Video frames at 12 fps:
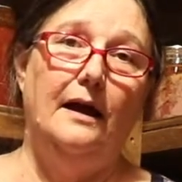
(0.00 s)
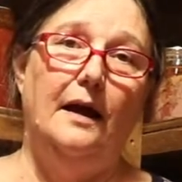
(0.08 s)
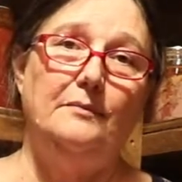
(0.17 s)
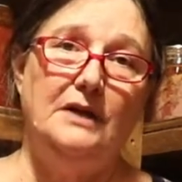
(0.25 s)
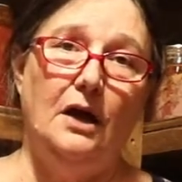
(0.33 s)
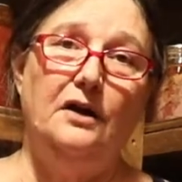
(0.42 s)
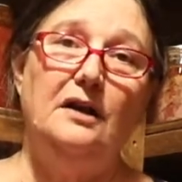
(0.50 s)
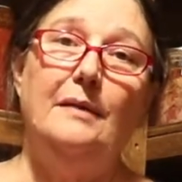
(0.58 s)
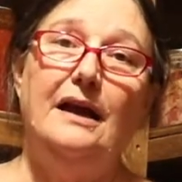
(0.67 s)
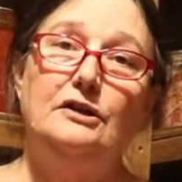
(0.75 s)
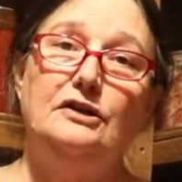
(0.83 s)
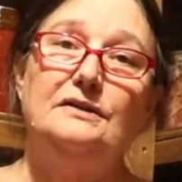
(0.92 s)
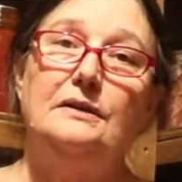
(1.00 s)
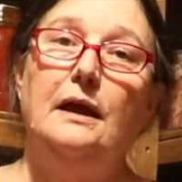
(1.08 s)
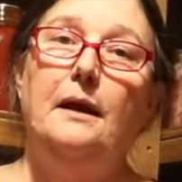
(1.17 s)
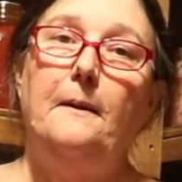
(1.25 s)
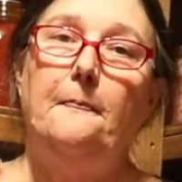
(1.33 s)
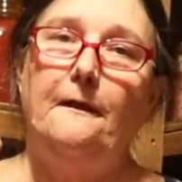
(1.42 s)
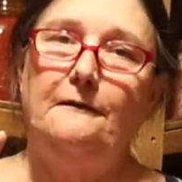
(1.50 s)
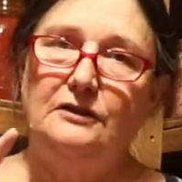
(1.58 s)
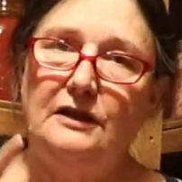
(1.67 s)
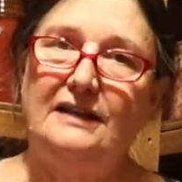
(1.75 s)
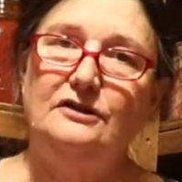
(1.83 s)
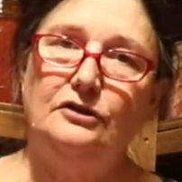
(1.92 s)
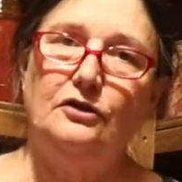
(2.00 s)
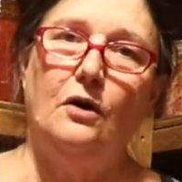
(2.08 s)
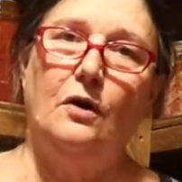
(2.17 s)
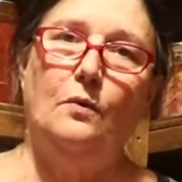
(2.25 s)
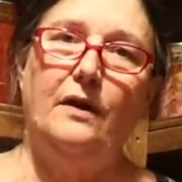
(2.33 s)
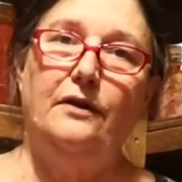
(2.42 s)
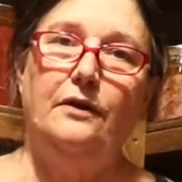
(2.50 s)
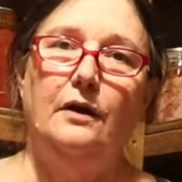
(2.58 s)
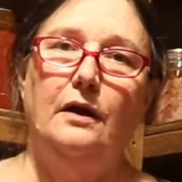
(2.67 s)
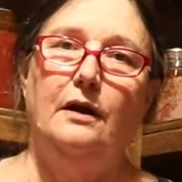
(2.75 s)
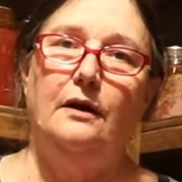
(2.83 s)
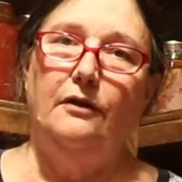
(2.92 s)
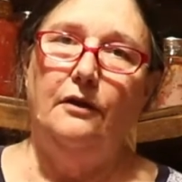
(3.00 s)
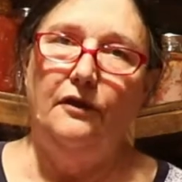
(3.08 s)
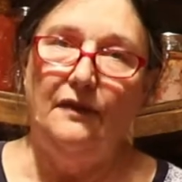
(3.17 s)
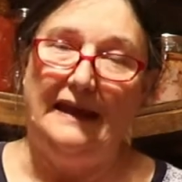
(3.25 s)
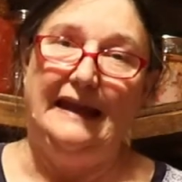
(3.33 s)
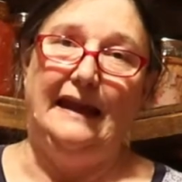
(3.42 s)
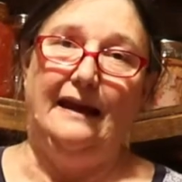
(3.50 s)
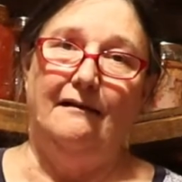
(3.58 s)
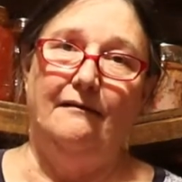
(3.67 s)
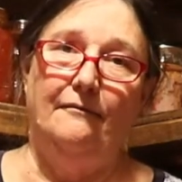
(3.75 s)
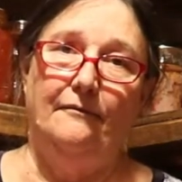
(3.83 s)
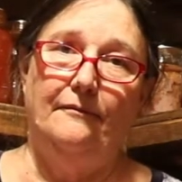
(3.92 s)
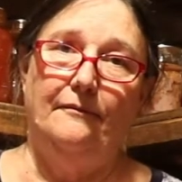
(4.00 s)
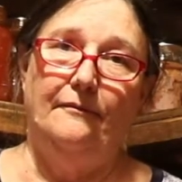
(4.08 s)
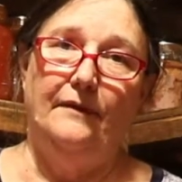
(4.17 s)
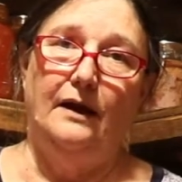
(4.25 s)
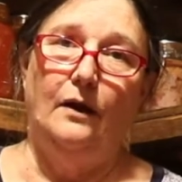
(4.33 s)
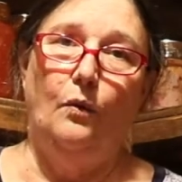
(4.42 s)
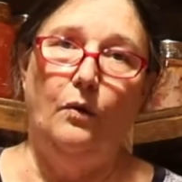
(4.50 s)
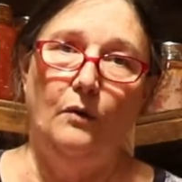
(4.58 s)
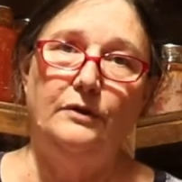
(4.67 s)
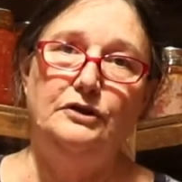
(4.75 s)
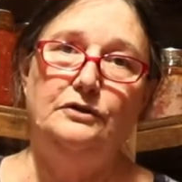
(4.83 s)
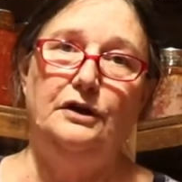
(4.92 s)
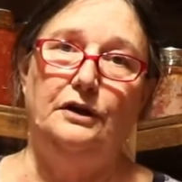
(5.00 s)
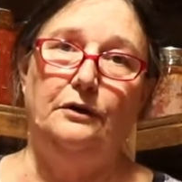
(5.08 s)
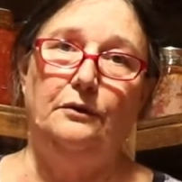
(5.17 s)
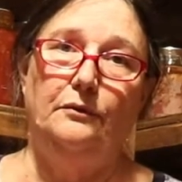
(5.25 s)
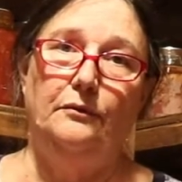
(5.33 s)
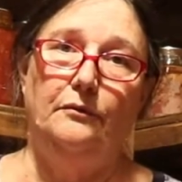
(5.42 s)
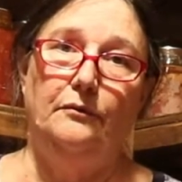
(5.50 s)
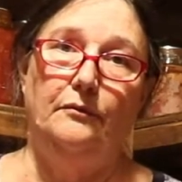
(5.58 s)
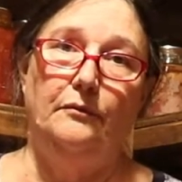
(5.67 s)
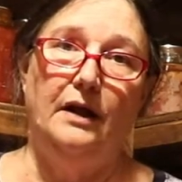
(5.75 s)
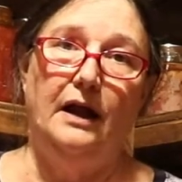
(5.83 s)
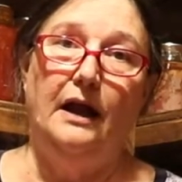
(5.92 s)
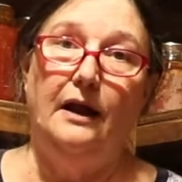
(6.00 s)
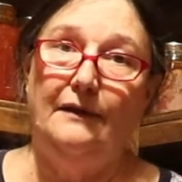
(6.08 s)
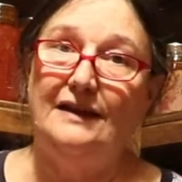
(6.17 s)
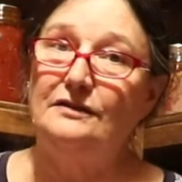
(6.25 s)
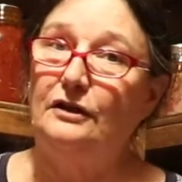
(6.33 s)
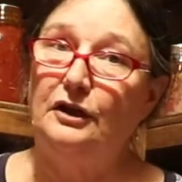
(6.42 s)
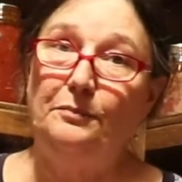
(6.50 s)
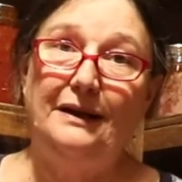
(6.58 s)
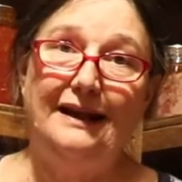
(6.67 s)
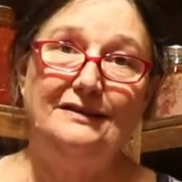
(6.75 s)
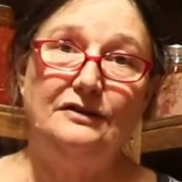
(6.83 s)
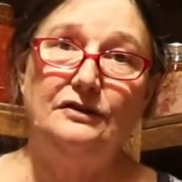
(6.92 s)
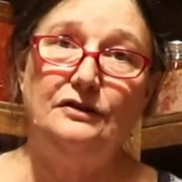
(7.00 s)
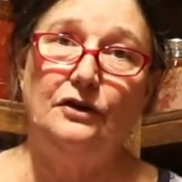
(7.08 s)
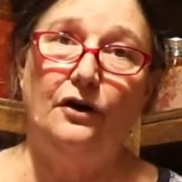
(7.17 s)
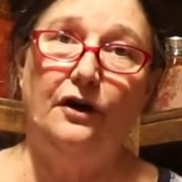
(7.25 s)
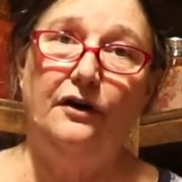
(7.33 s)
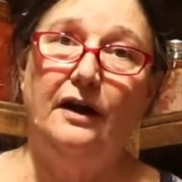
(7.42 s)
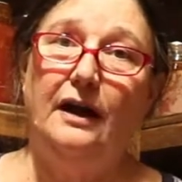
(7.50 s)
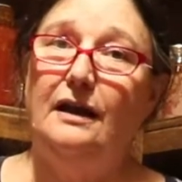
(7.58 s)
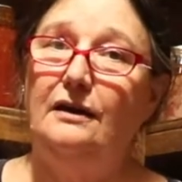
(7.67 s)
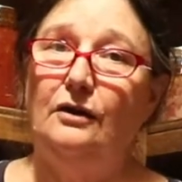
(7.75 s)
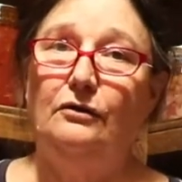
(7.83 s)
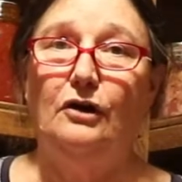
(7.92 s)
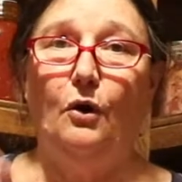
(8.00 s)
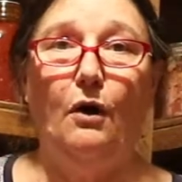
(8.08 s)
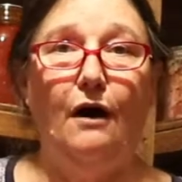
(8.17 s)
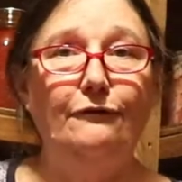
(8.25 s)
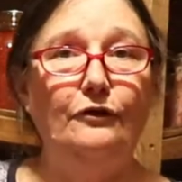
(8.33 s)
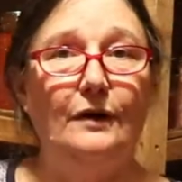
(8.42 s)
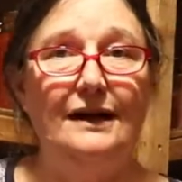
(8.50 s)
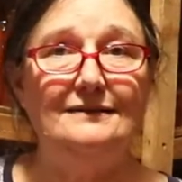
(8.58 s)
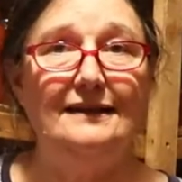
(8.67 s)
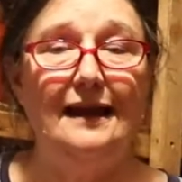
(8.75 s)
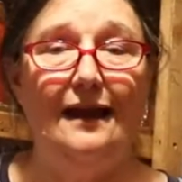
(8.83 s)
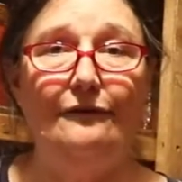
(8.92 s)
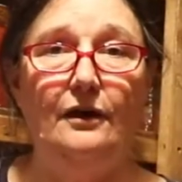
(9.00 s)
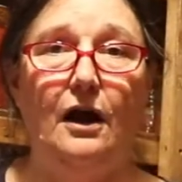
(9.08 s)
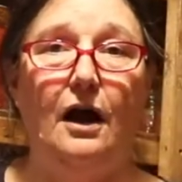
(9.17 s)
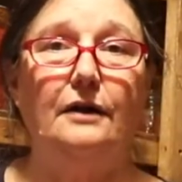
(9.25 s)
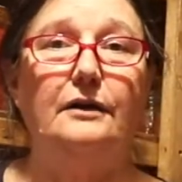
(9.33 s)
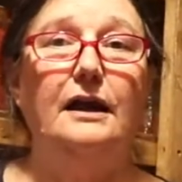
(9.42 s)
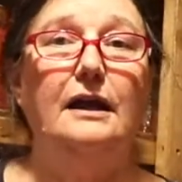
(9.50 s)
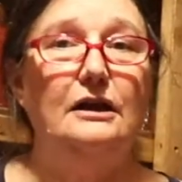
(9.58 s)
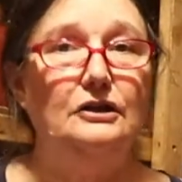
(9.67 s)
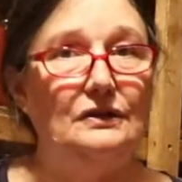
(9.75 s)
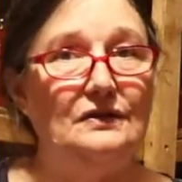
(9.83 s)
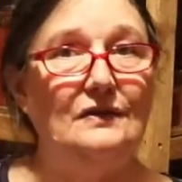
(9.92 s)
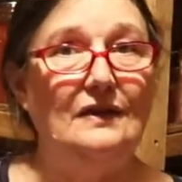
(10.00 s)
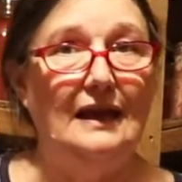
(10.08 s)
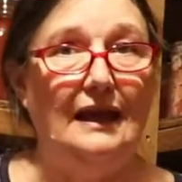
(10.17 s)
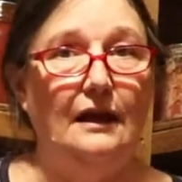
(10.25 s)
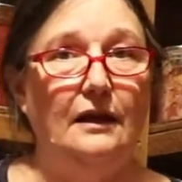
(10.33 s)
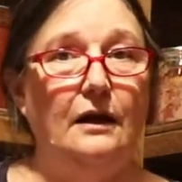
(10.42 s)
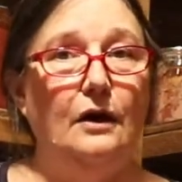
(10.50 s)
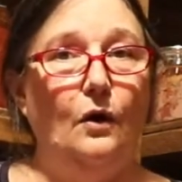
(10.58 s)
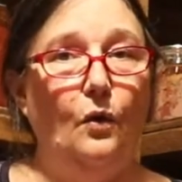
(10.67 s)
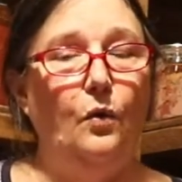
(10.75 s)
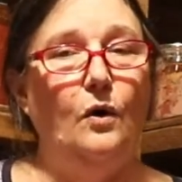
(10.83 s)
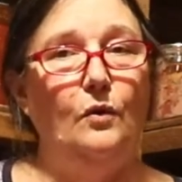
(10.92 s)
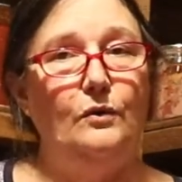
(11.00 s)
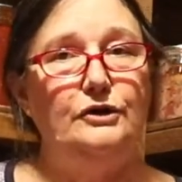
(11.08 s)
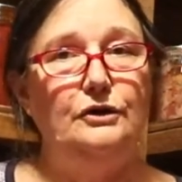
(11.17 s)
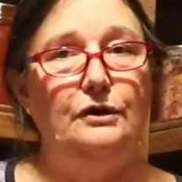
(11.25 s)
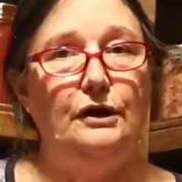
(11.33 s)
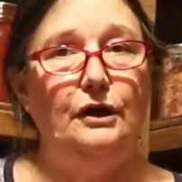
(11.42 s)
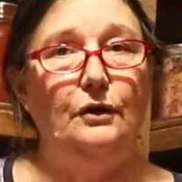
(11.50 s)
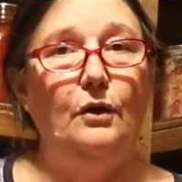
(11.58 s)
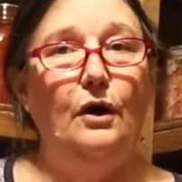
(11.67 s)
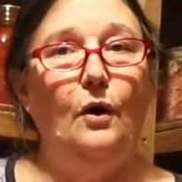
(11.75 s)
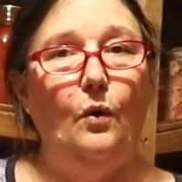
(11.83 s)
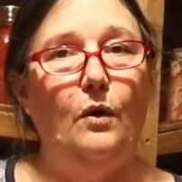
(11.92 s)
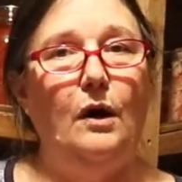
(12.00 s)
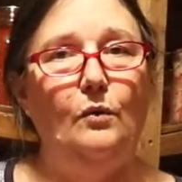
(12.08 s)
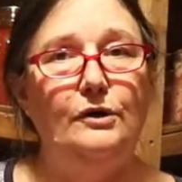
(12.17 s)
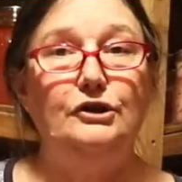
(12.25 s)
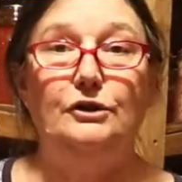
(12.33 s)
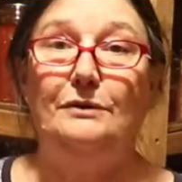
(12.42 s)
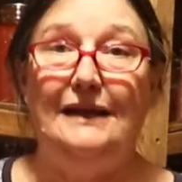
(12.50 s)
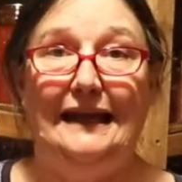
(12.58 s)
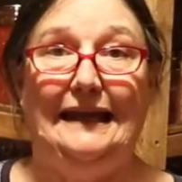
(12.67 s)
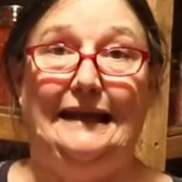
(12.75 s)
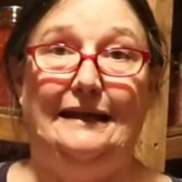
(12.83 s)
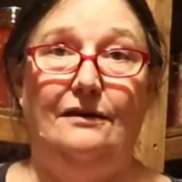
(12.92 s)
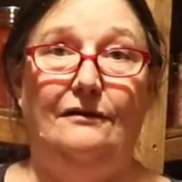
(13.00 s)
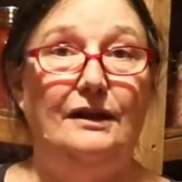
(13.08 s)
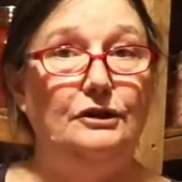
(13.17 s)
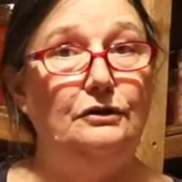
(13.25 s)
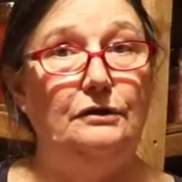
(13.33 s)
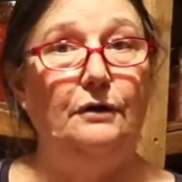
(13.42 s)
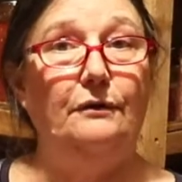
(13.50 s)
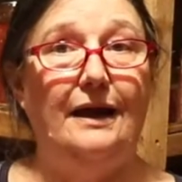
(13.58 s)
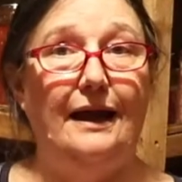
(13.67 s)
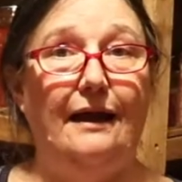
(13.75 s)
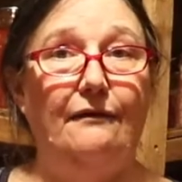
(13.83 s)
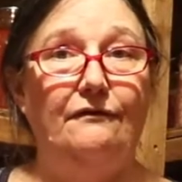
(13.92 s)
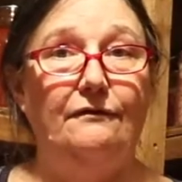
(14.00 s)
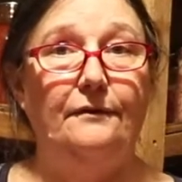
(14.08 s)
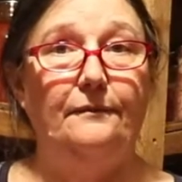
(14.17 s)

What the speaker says: I'm talking about just, so let's start with thinking. What would you do? That's a good place to start. Don't go off crazy, half cocked. Just think. What would you do? What would you need that you don't have?